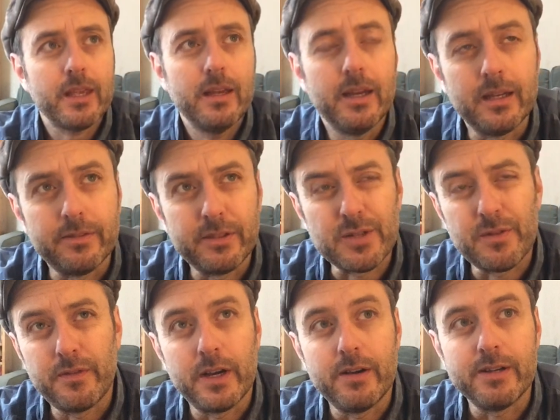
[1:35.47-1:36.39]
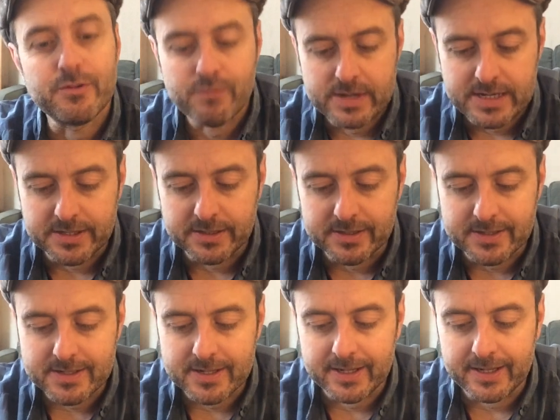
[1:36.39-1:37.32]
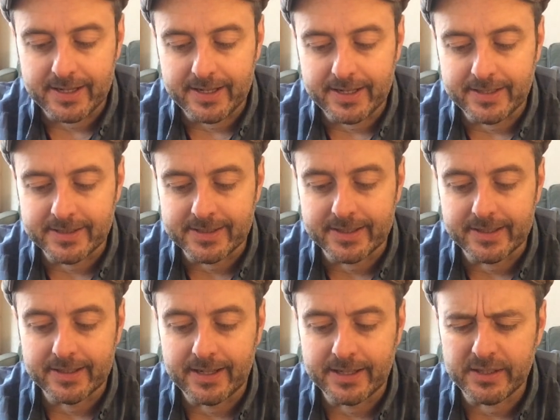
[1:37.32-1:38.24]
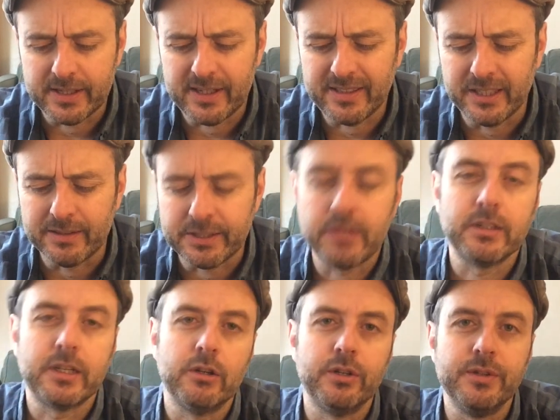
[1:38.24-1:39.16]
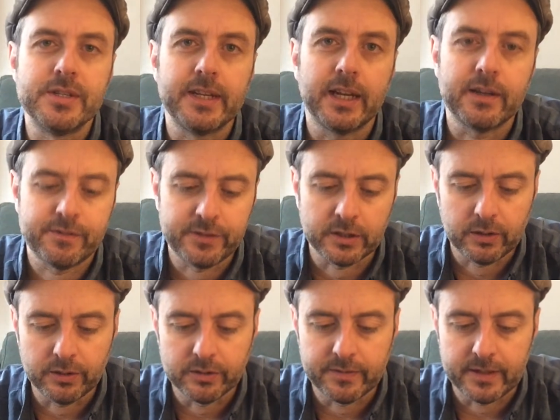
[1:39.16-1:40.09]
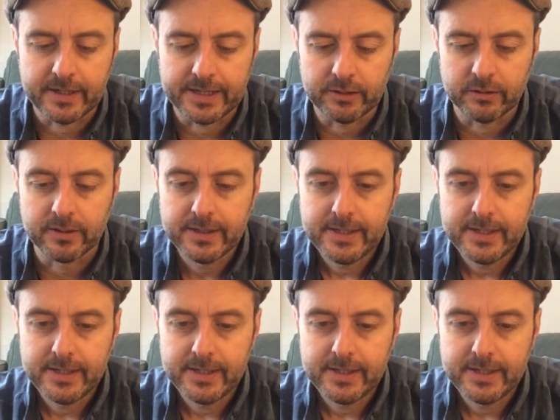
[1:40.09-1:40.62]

for just various reasons, and I don't go hunting after coloured vinyl.